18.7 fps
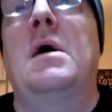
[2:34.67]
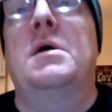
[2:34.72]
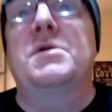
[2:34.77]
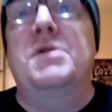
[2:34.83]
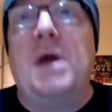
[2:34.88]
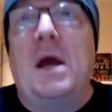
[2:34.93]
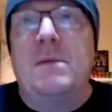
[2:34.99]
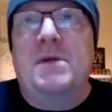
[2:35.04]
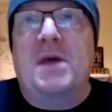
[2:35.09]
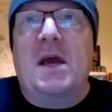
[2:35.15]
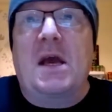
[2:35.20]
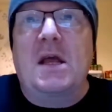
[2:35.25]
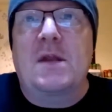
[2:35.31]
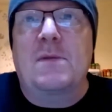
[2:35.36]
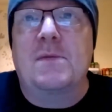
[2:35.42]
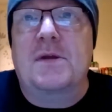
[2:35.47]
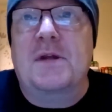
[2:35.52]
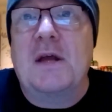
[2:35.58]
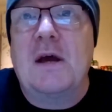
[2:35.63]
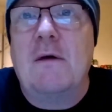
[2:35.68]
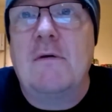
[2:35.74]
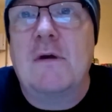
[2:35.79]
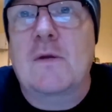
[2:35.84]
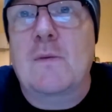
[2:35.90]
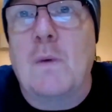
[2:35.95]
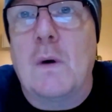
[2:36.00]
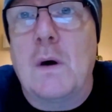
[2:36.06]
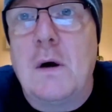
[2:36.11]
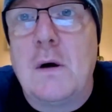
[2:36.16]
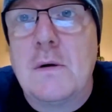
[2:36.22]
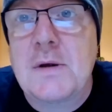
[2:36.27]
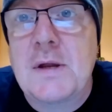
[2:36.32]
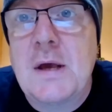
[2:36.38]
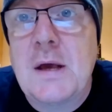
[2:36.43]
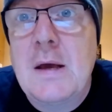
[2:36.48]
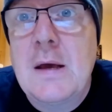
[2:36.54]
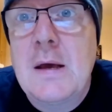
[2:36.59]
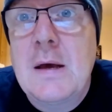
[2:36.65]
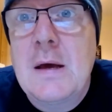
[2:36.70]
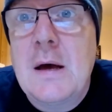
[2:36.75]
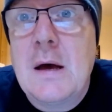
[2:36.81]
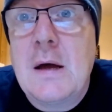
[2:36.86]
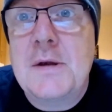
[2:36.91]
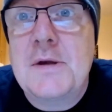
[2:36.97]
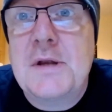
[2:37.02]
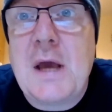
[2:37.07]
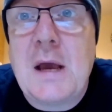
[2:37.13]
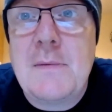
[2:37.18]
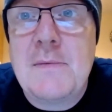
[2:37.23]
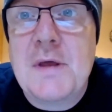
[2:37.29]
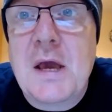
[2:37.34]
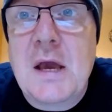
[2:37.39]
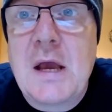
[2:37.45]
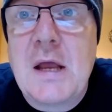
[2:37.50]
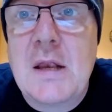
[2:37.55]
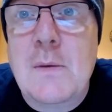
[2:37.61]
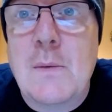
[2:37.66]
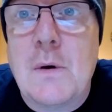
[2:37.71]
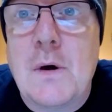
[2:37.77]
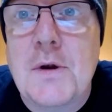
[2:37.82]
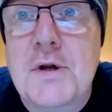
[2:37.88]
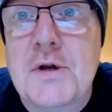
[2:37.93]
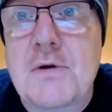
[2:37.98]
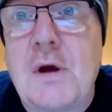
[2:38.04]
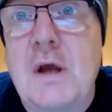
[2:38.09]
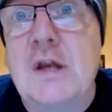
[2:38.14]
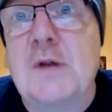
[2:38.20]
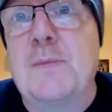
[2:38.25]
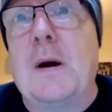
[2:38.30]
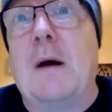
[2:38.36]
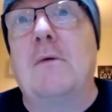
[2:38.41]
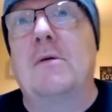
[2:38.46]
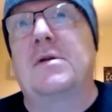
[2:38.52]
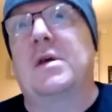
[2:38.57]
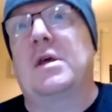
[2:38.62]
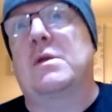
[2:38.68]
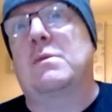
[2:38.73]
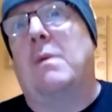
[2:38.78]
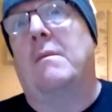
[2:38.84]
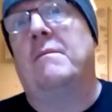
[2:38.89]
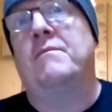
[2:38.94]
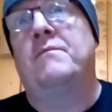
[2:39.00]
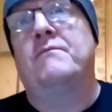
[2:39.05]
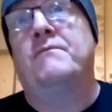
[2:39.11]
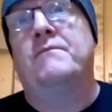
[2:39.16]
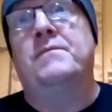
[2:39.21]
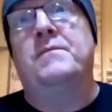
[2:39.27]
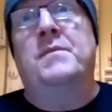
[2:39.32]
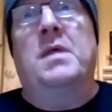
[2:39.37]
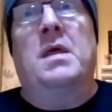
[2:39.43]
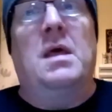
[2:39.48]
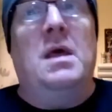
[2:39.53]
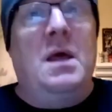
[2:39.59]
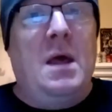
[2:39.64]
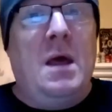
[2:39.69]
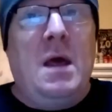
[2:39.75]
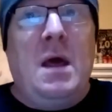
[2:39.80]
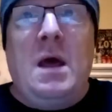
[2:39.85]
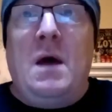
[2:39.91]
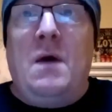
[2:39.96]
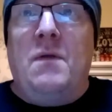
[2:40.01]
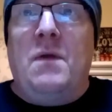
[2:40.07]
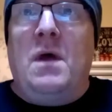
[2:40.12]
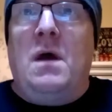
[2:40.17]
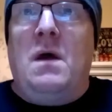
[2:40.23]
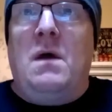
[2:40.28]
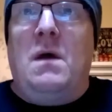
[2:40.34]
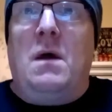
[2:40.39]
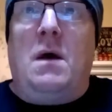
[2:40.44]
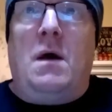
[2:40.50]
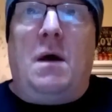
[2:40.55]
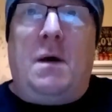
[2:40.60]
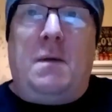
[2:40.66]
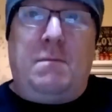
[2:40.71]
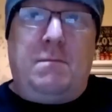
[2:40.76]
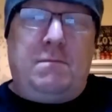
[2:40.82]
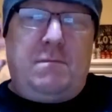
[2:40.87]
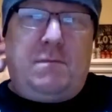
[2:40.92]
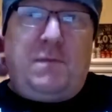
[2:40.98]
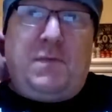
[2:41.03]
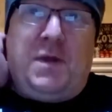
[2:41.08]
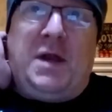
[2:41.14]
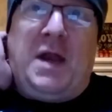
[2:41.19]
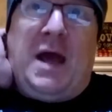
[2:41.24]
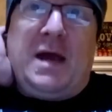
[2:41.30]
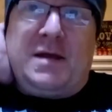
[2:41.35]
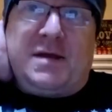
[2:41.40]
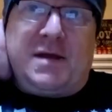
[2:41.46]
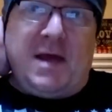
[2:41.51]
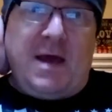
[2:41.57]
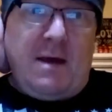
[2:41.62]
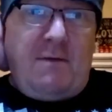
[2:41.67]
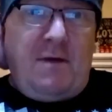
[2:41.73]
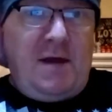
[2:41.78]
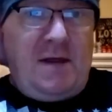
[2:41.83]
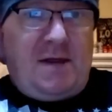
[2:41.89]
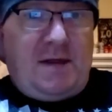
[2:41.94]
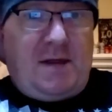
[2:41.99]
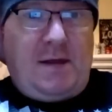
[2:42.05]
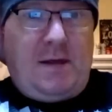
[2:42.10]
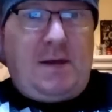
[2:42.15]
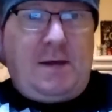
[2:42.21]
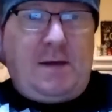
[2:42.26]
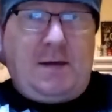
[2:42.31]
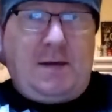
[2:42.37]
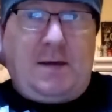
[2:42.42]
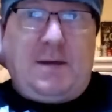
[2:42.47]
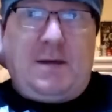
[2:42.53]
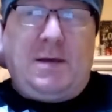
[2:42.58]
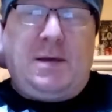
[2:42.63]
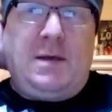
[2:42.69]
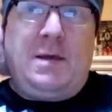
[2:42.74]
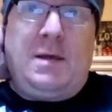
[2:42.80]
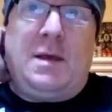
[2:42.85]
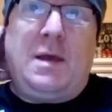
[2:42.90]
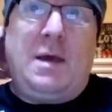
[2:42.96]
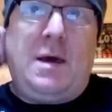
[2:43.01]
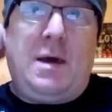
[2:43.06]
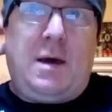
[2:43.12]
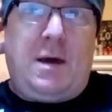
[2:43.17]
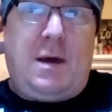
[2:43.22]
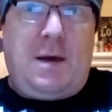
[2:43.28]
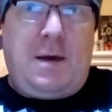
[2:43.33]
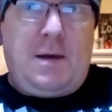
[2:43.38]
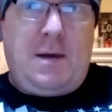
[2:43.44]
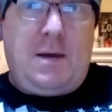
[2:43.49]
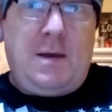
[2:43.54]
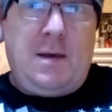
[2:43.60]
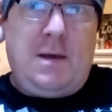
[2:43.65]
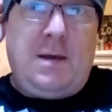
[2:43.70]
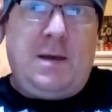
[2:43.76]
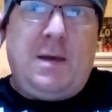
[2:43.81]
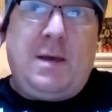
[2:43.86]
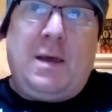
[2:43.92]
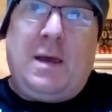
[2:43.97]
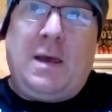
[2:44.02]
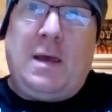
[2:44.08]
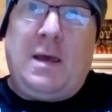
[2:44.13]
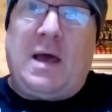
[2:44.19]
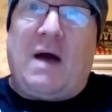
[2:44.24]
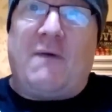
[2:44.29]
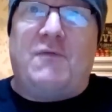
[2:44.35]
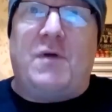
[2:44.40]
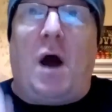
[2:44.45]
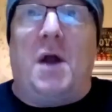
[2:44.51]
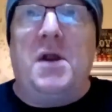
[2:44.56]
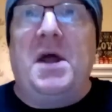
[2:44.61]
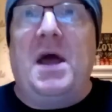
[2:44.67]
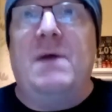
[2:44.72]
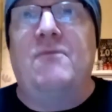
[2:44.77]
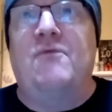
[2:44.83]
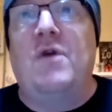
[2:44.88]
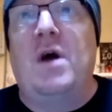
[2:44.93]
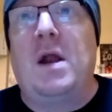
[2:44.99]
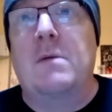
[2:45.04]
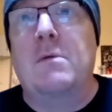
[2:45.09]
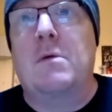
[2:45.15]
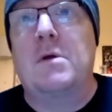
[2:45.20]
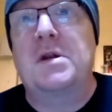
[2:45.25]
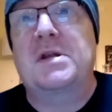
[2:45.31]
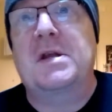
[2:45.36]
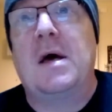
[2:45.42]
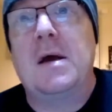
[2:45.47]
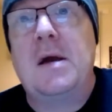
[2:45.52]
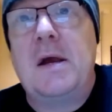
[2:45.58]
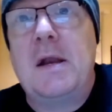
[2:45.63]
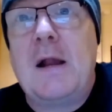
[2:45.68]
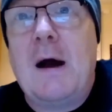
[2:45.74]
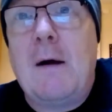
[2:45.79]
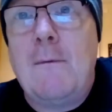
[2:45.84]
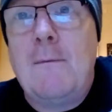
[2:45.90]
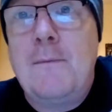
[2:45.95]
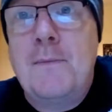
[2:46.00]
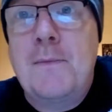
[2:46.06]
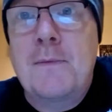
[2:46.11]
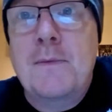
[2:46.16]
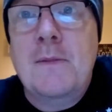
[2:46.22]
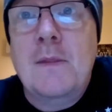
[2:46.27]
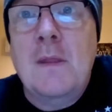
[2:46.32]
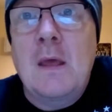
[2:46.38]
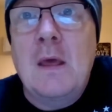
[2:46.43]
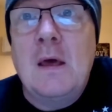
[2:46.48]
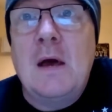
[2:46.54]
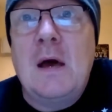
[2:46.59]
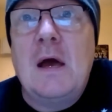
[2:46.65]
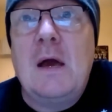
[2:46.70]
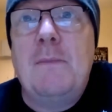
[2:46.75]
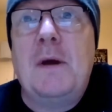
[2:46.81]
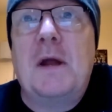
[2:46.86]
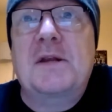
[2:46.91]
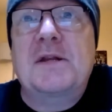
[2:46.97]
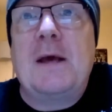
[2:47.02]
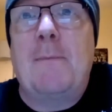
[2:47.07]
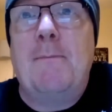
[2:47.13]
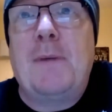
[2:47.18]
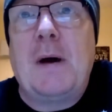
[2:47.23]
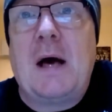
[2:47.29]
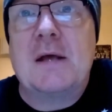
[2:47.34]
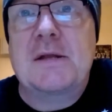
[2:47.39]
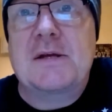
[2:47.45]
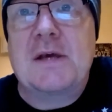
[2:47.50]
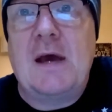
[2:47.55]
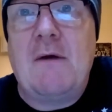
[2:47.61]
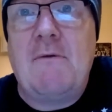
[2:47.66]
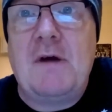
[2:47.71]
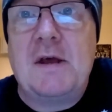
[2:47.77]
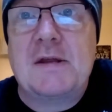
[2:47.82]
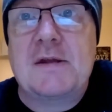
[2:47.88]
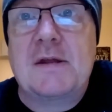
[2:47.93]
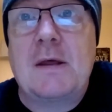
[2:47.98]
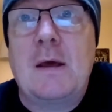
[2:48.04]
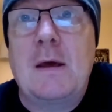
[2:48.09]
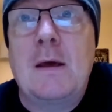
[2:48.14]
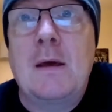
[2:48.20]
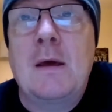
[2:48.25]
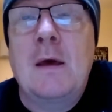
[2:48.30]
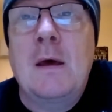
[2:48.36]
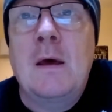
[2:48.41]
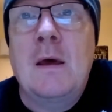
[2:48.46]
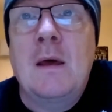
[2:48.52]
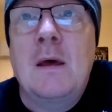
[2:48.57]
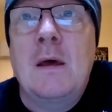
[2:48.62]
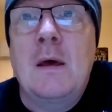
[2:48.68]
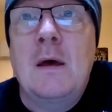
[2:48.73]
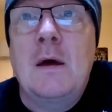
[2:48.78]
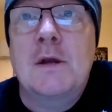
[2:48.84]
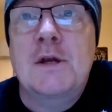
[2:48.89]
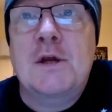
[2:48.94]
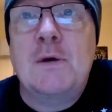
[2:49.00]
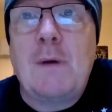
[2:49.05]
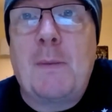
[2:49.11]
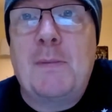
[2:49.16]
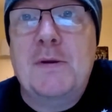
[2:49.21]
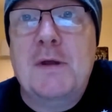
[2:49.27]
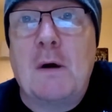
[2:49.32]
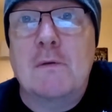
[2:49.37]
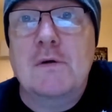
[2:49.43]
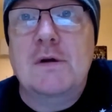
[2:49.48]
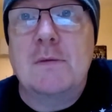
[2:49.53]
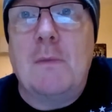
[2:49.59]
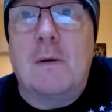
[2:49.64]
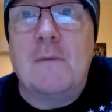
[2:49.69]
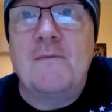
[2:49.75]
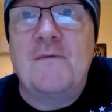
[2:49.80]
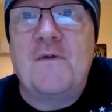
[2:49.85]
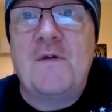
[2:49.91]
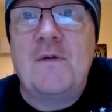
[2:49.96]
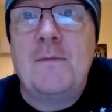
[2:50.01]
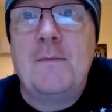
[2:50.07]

James Higgins Mysterious World and James Higgins World of Strange Powers, this one. The next series, I've got a name for it and I'm going to tell it you now. It'll be a 10-part series, 2 episodes a month.